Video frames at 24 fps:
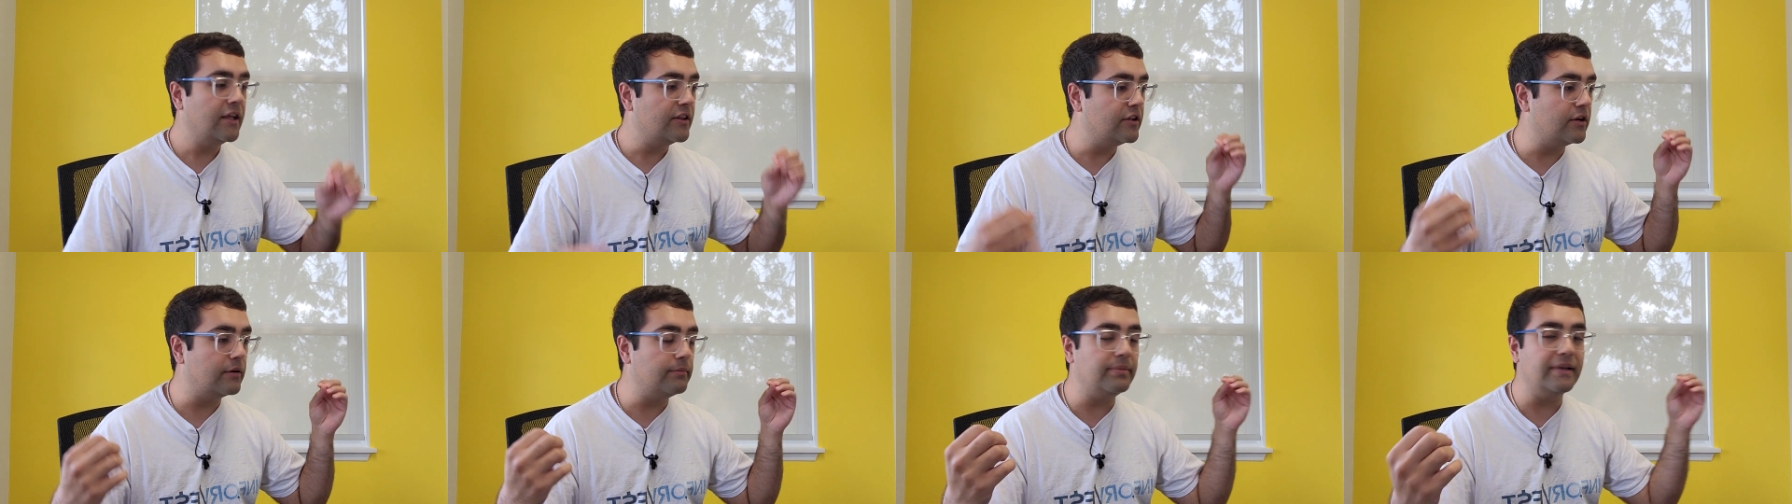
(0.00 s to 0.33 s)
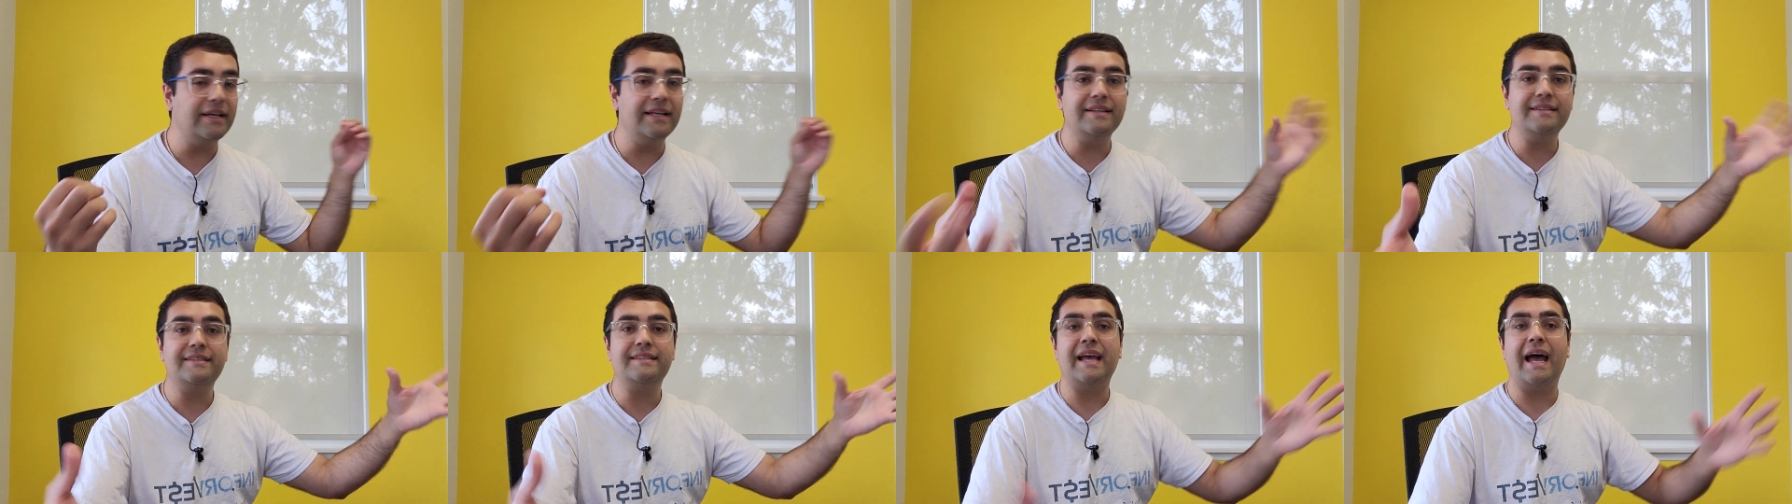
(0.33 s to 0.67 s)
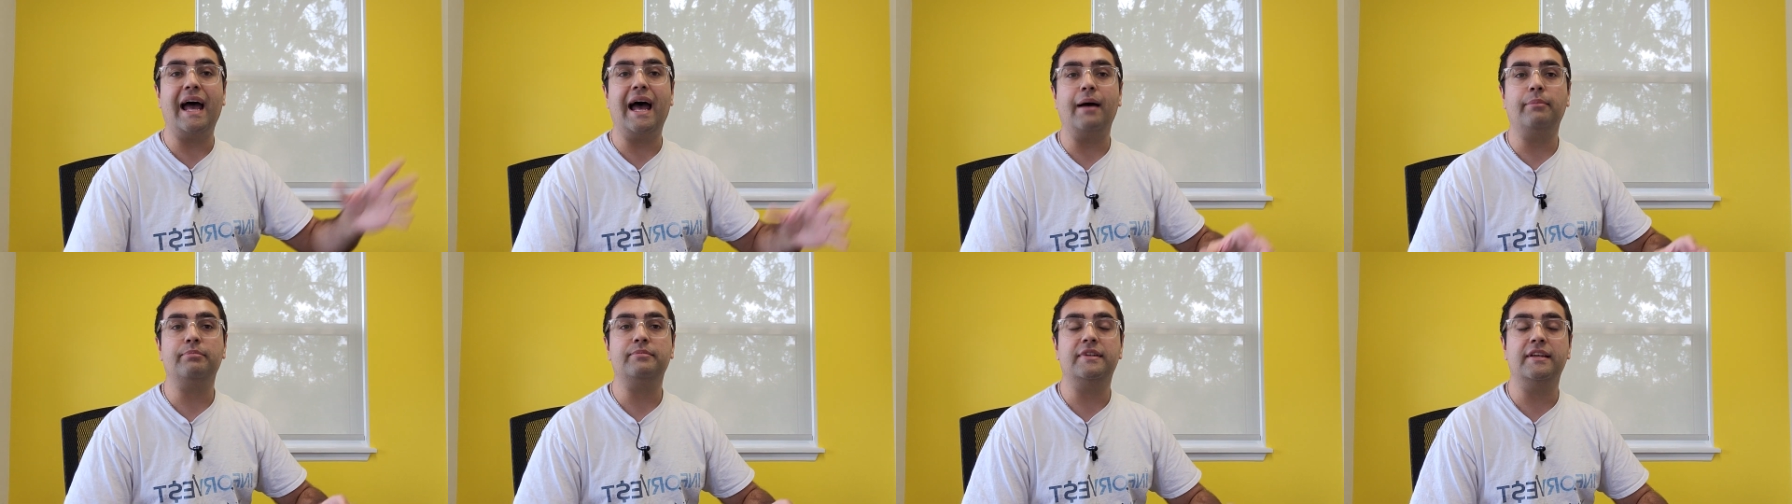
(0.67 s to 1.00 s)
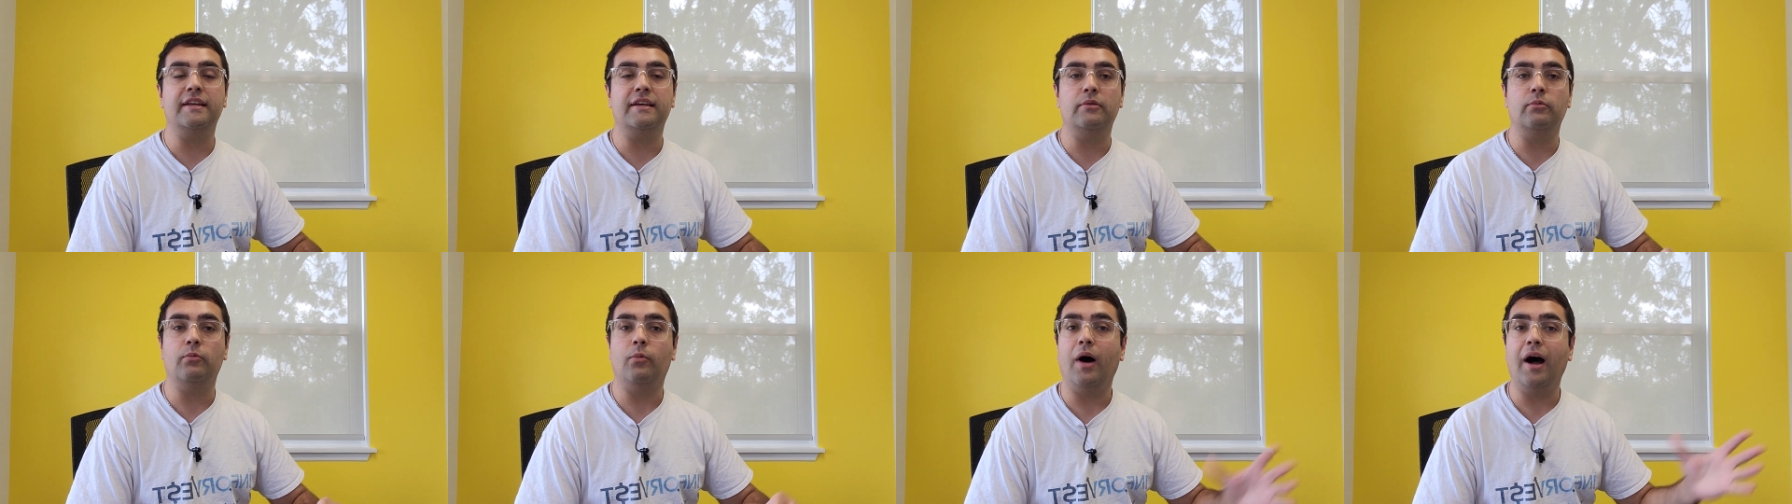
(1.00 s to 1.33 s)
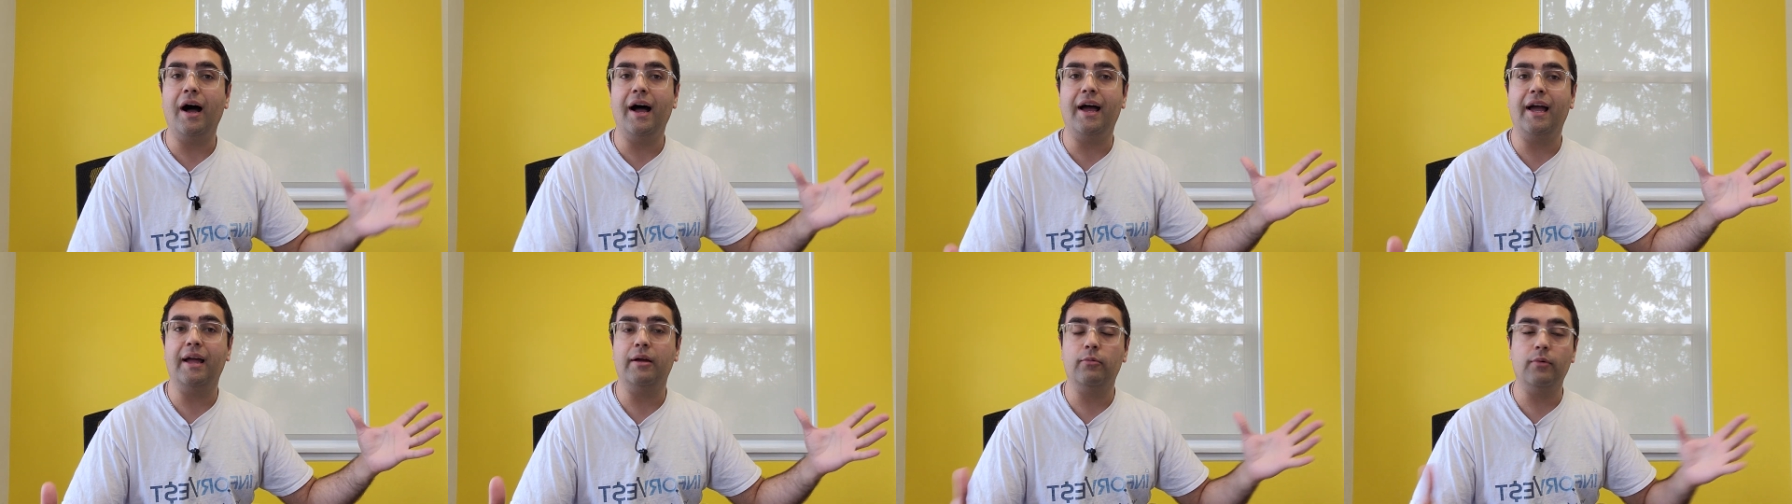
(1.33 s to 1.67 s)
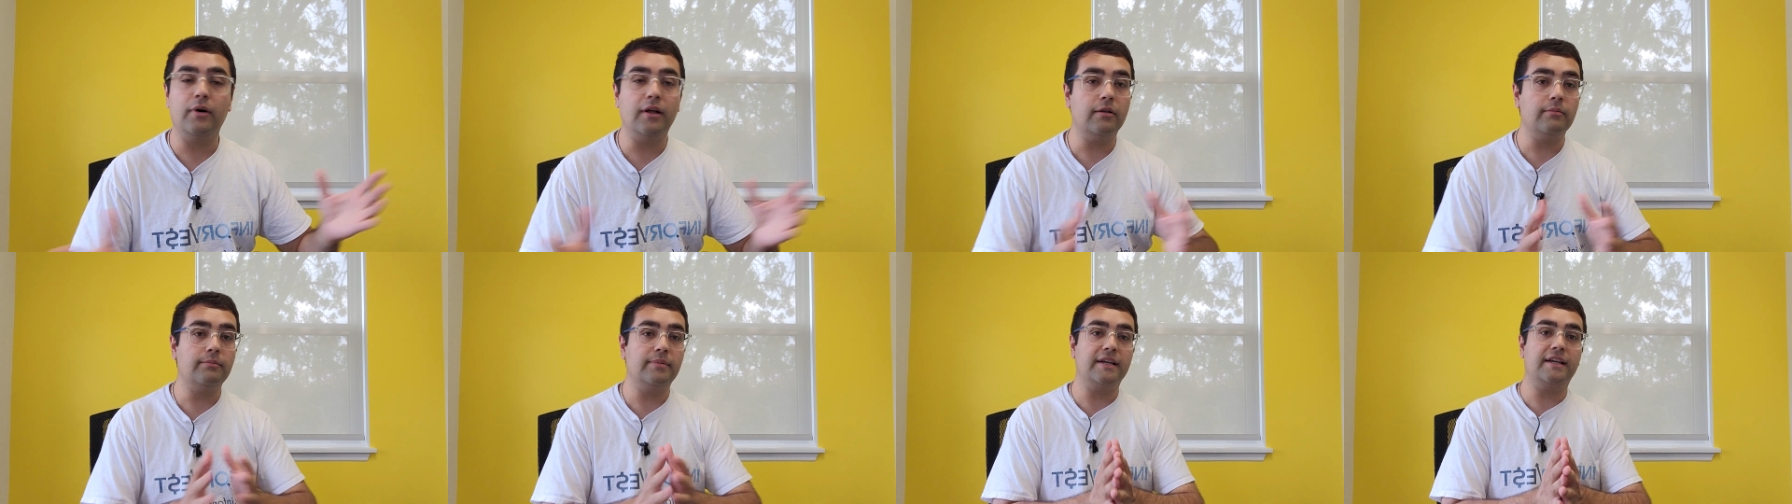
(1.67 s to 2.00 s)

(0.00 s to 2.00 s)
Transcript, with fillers: They're being tapped in. Why? Well,